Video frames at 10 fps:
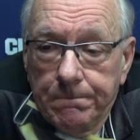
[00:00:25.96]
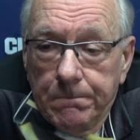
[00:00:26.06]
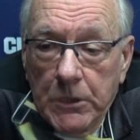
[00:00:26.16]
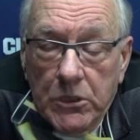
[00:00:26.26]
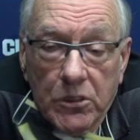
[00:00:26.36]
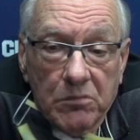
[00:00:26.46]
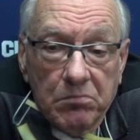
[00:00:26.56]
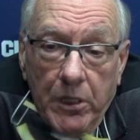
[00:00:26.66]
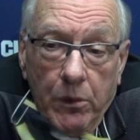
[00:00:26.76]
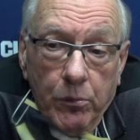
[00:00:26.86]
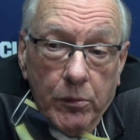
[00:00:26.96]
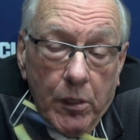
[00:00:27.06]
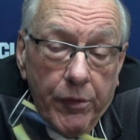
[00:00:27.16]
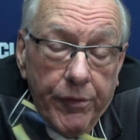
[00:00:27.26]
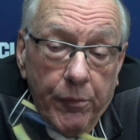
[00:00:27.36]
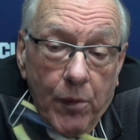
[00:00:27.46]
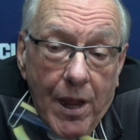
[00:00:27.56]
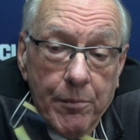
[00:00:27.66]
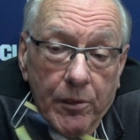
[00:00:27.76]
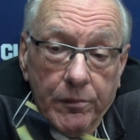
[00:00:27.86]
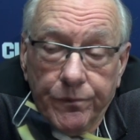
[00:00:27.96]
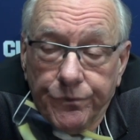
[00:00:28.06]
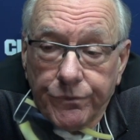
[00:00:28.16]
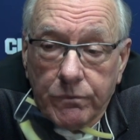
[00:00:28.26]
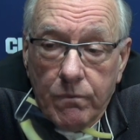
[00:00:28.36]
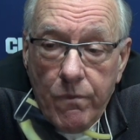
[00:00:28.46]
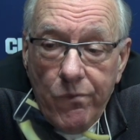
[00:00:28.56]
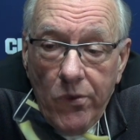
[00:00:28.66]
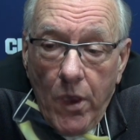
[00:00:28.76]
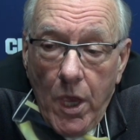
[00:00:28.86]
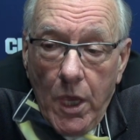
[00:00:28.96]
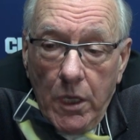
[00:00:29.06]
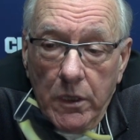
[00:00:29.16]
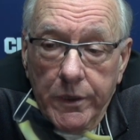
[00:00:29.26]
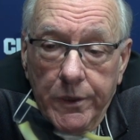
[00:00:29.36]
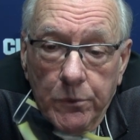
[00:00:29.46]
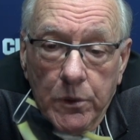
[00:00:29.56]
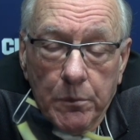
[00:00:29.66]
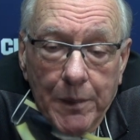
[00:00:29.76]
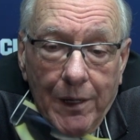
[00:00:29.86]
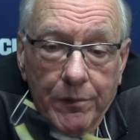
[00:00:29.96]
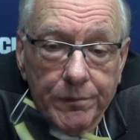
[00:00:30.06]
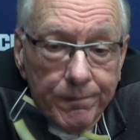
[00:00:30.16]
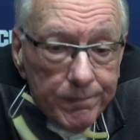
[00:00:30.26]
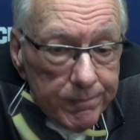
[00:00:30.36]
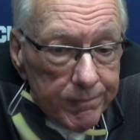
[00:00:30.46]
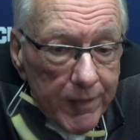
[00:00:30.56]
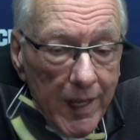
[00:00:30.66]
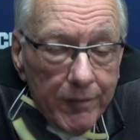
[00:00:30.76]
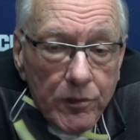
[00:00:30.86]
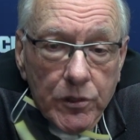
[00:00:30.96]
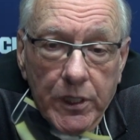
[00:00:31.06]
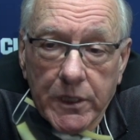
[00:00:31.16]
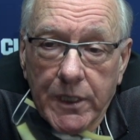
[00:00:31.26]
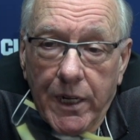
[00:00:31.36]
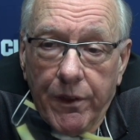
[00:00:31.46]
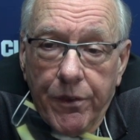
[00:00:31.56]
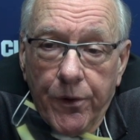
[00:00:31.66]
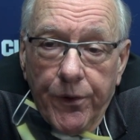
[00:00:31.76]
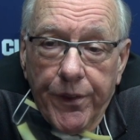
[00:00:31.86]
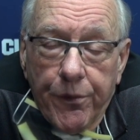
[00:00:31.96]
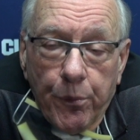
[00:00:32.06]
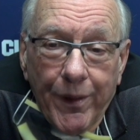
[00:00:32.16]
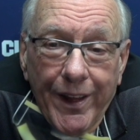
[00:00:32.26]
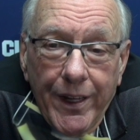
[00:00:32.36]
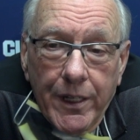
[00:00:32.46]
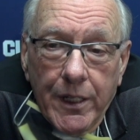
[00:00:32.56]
We just, you know, other than Robert, you know, we're about 5 or 6 out of 33.